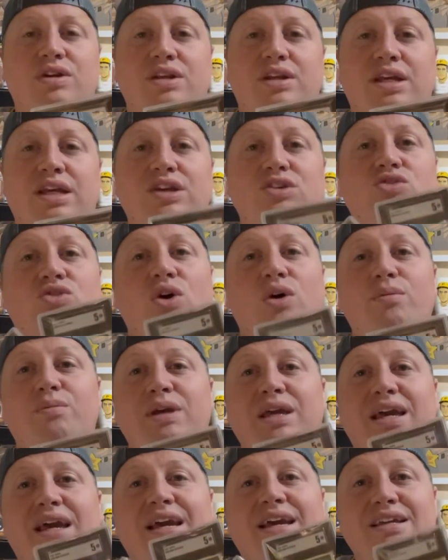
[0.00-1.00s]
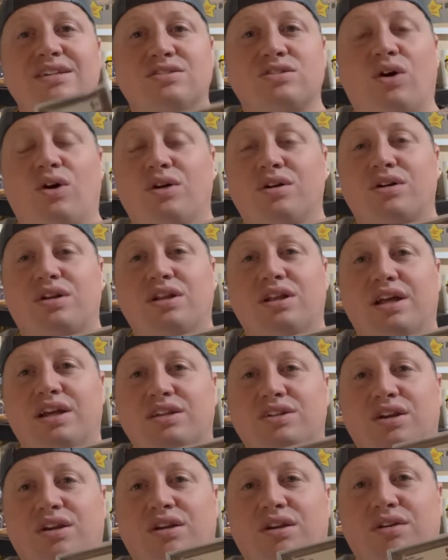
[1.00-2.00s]
he showed me his card
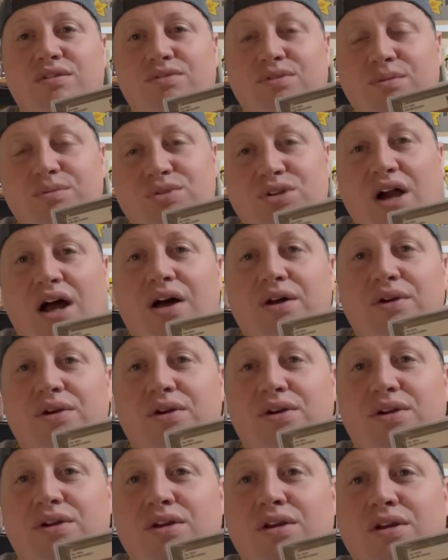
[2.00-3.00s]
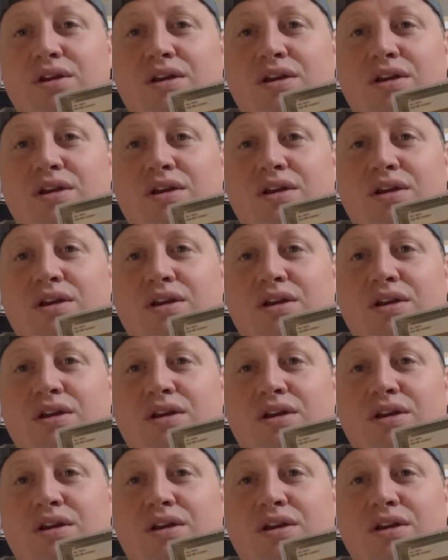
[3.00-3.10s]
collection from childhood.